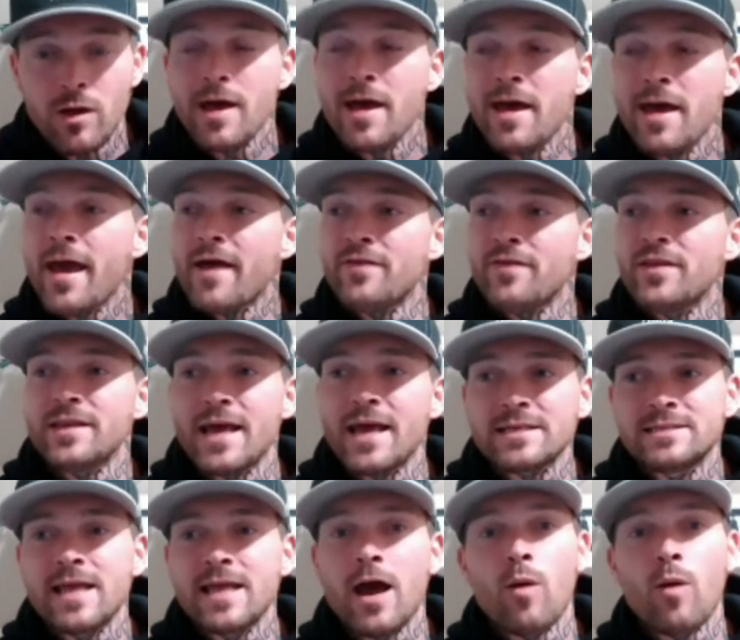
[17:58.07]
And the
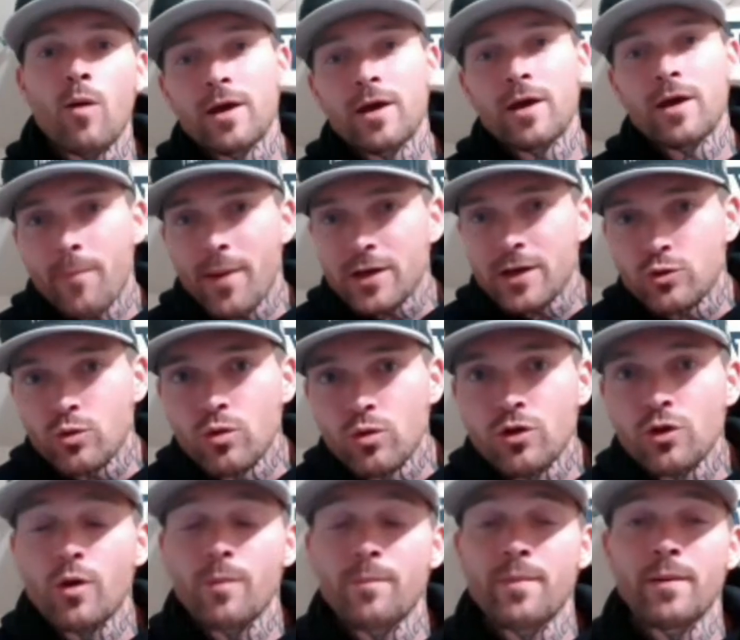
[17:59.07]
next day I wake up, I do a
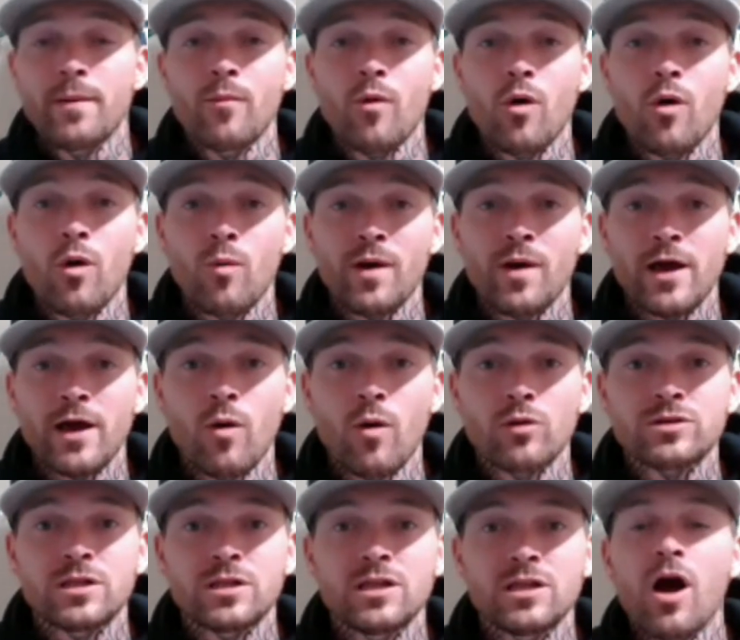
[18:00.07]
little bit more when I go
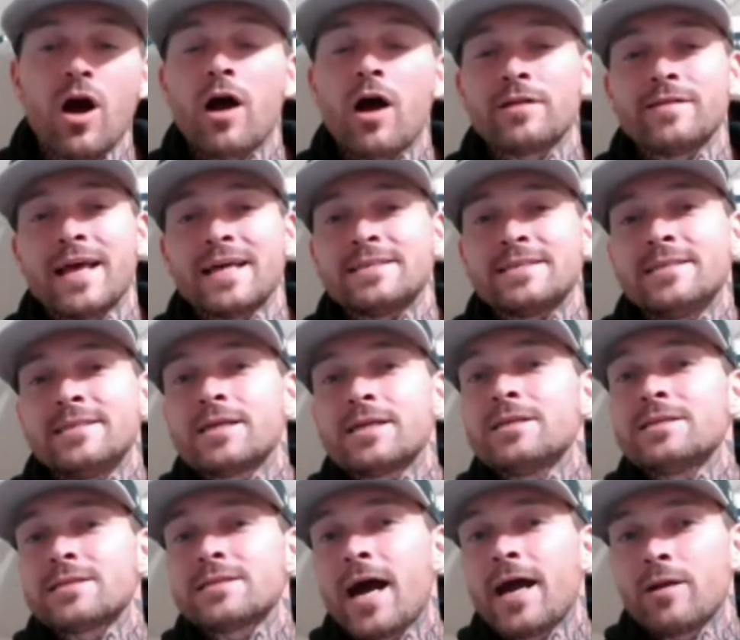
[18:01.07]
to the yard, and that
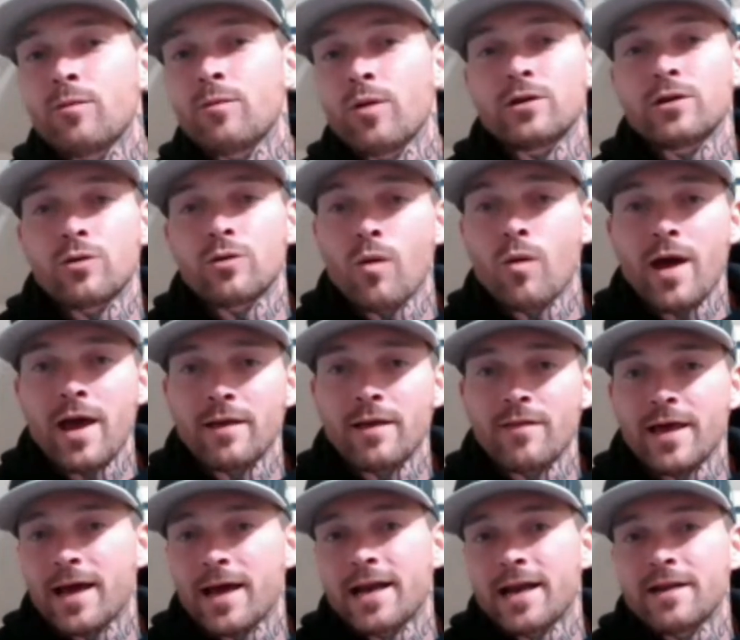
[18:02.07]
sickness kind of went away.
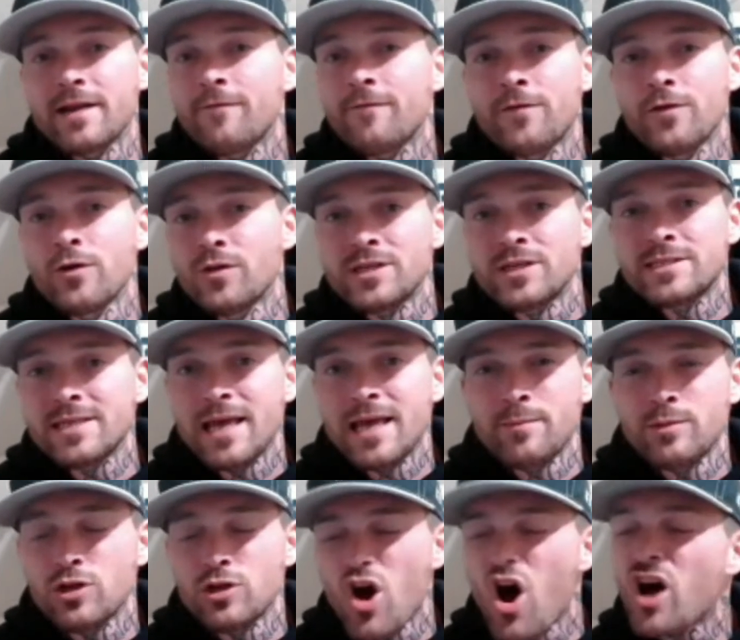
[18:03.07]
Like, I didn't feel the
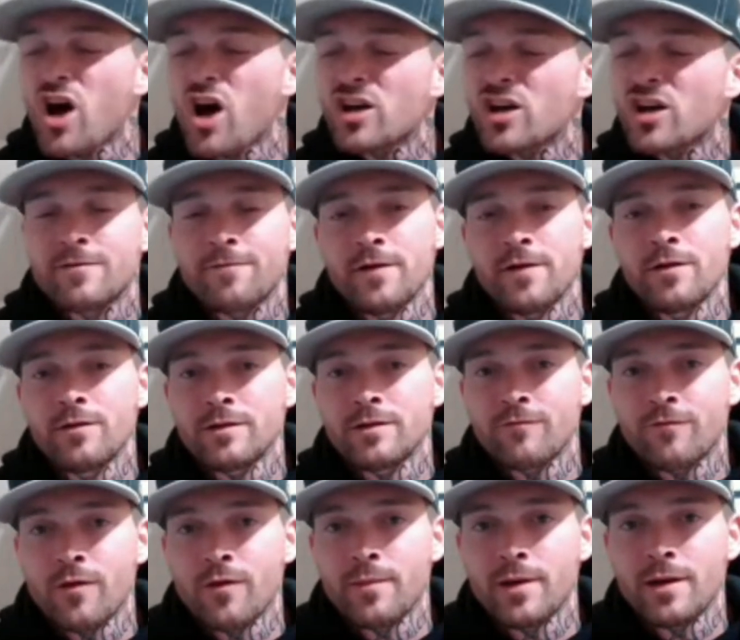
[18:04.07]
same nauseous feeling
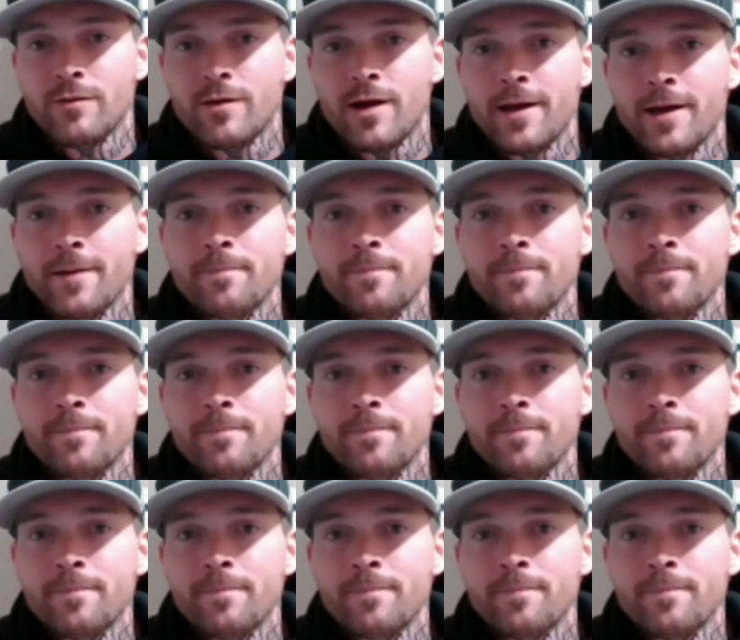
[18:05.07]
from it, right?